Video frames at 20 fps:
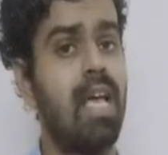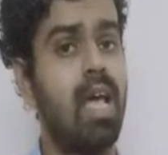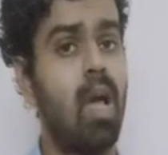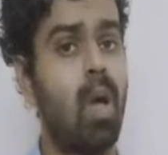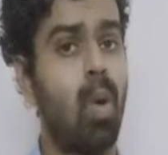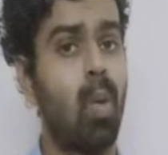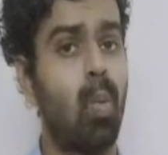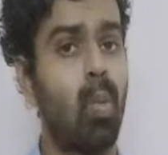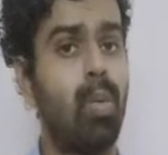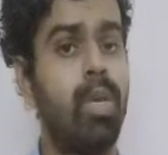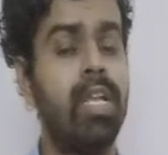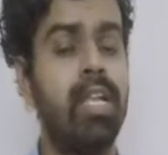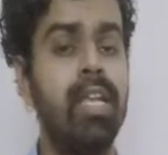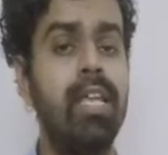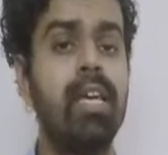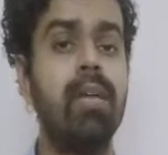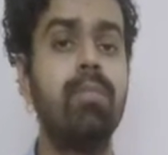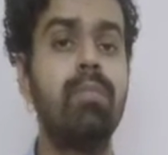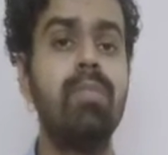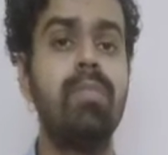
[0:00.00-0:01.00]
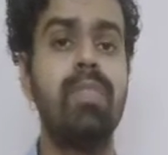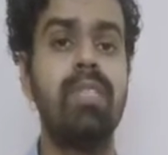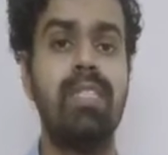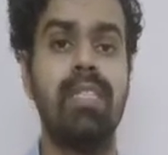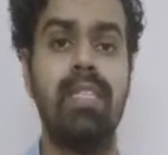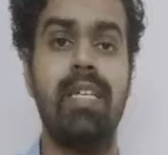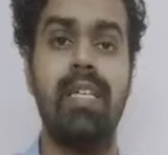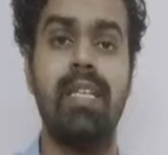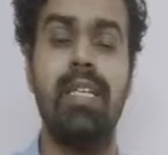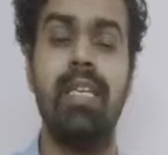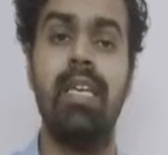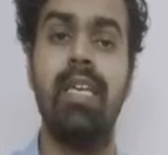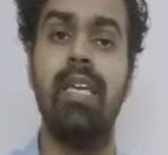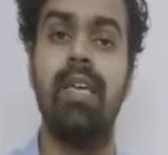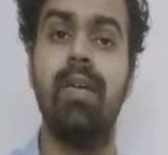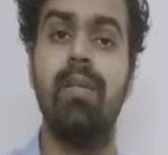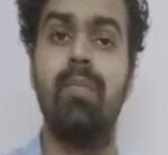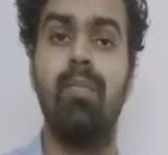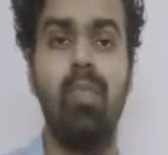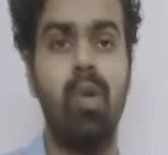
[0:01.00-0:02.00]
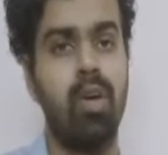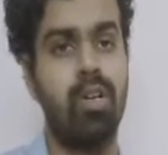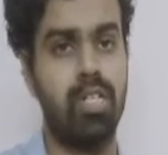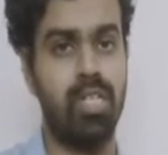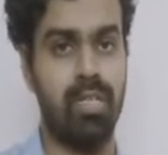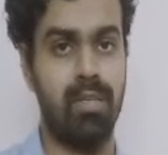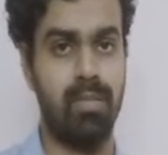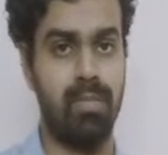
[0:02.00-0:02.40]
William Sidney Potter.